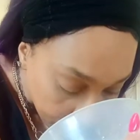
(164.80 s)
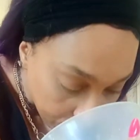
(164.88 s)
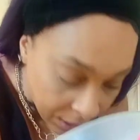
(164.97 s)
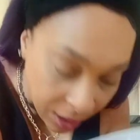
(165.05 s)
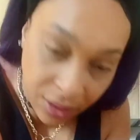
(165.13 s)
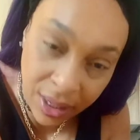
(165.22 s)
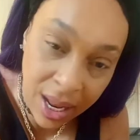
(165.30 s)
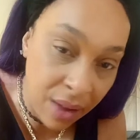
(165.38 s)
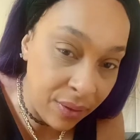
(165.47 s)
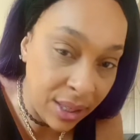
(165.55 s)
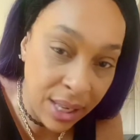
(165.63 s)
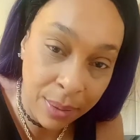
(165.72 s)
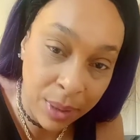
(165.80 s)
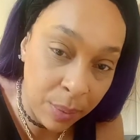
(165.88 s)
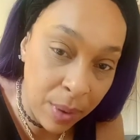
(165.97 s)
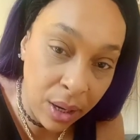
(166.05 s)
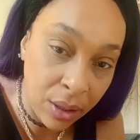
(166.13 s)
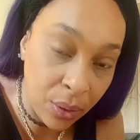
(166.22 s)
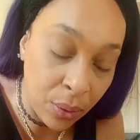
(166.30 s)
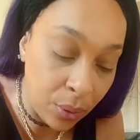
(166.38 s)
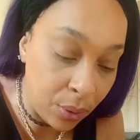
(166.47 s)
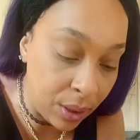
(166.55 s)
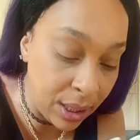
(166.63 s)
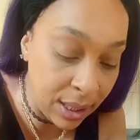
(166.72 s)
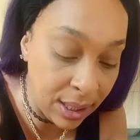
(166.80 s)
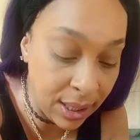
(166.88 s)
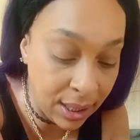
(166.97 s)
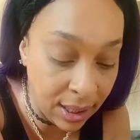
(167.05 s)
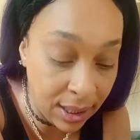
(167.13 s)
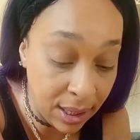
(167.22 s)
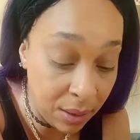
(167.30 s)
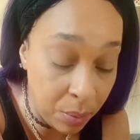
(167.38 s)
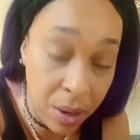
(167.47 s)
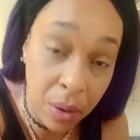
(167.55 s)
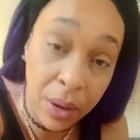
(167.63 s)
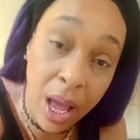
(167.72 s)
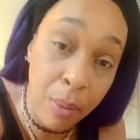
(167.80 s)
have the same smell at all. The consistency to be okay,